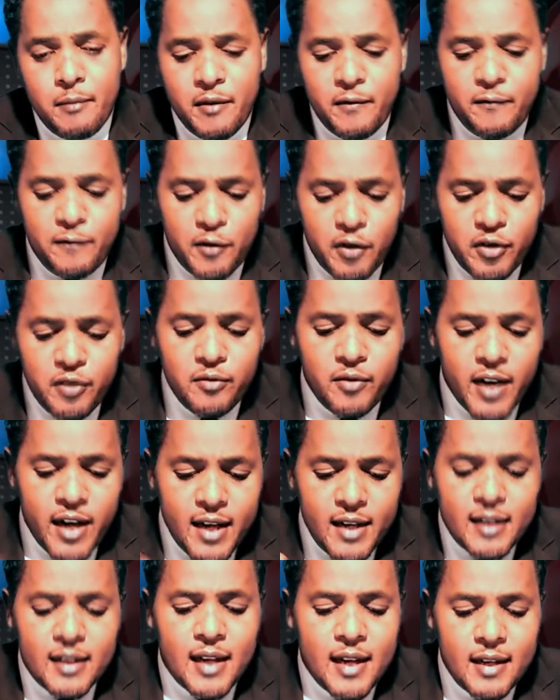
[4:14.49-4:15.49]
Before you
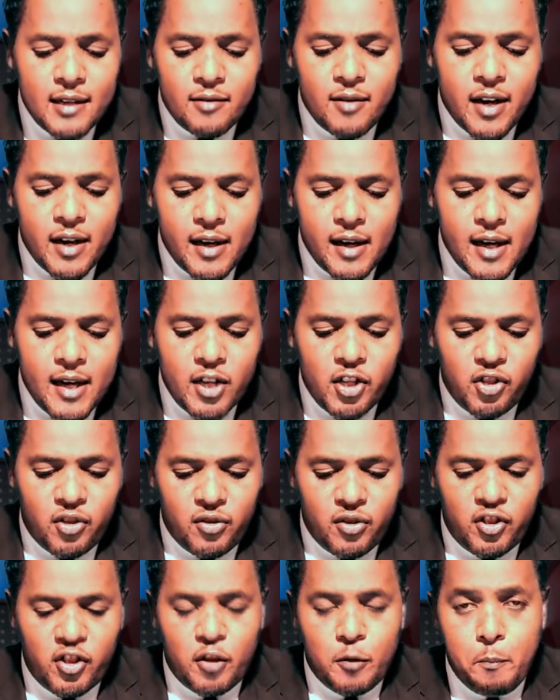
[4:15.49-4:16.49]
enter into a
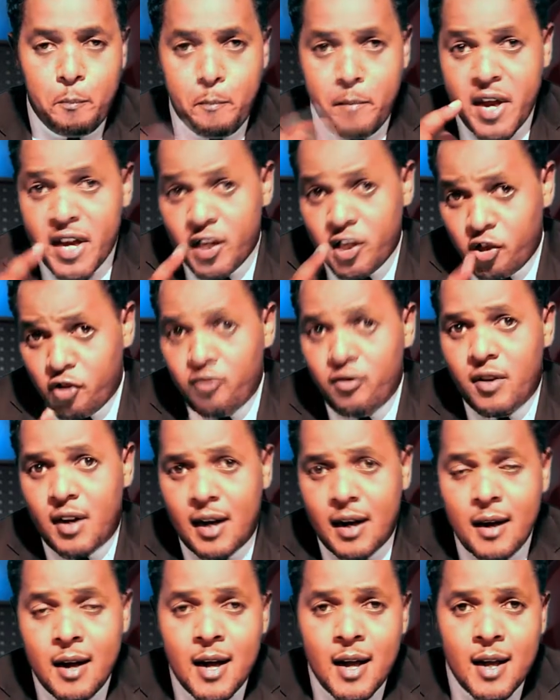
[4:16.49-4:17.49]
relationship, make
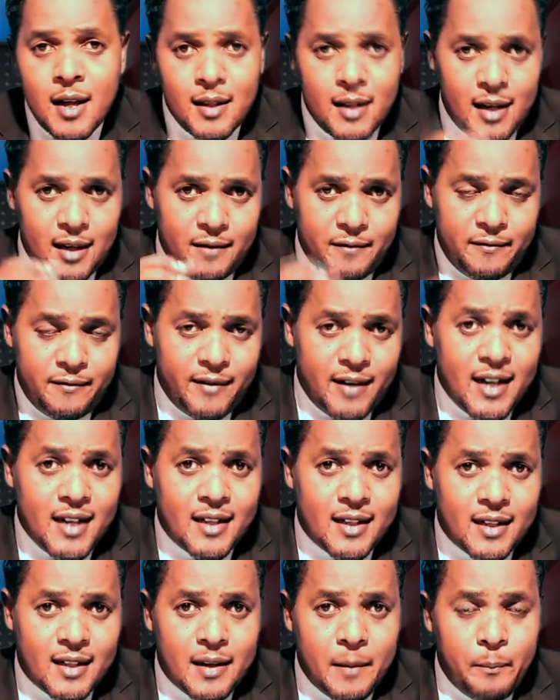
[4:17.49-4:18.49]
sure that
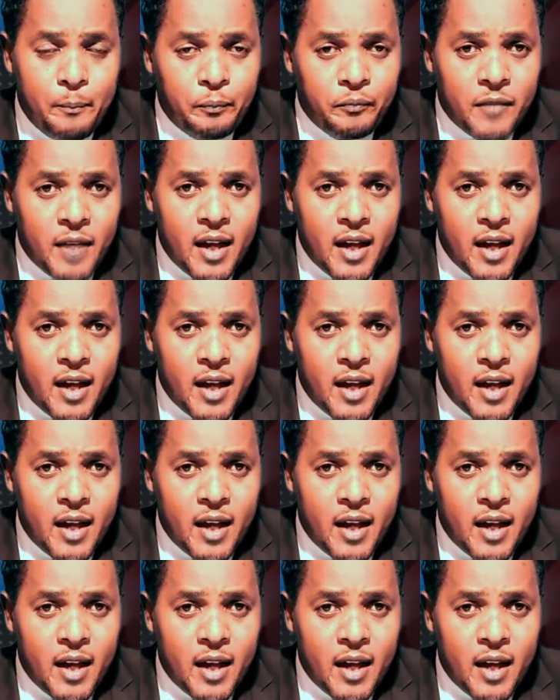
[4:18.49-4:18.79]
first